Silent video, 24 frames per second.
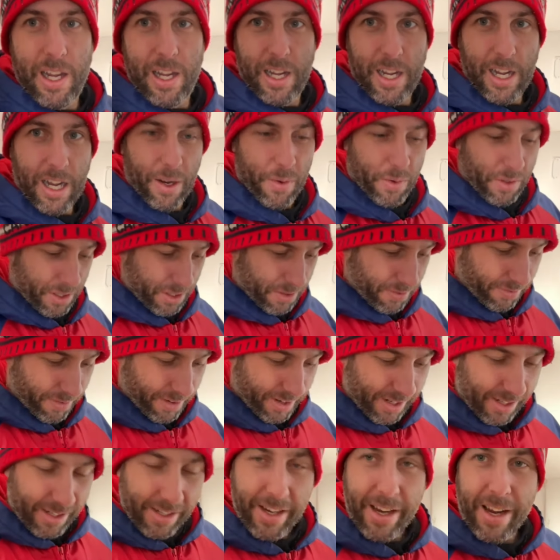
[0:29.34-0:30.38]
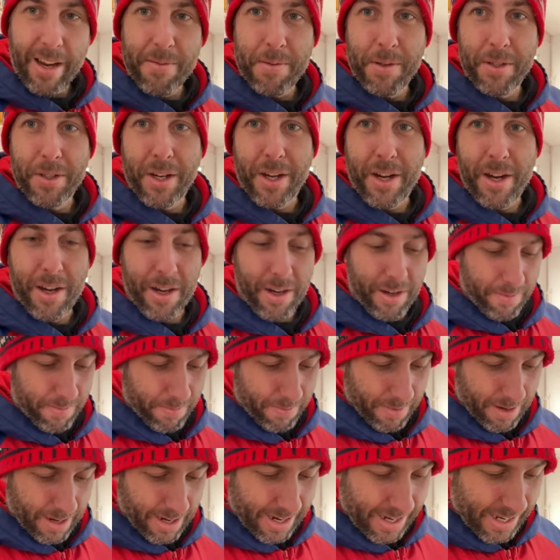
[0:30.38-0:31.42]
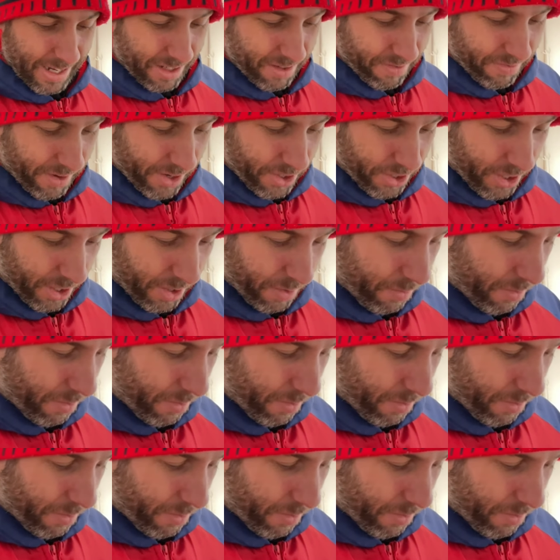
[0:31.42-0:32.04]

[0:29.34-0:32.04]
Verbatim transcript: I was finally able to come ice fishing